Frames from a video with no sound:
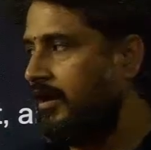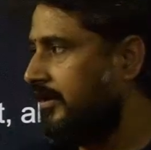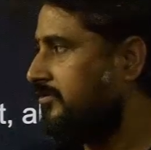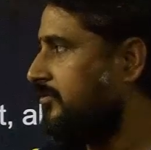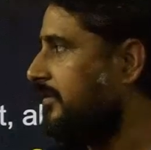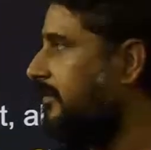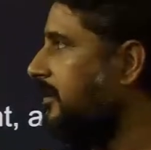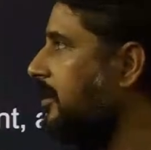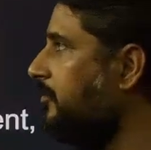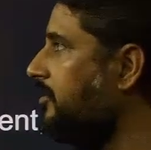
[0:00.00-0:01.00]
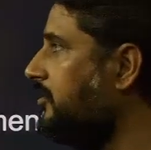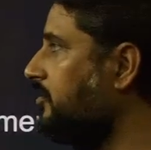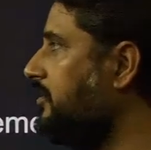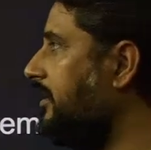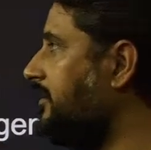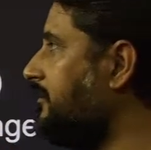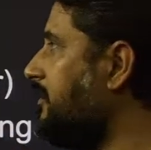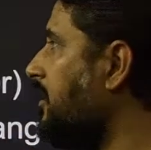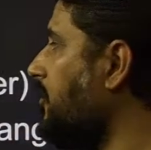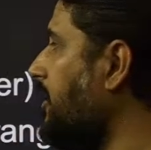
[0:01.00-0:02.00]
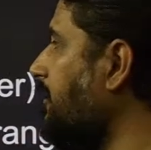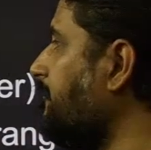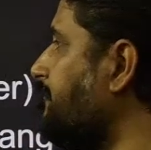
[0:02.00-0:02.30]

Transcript: Our students are able to do that. Okay.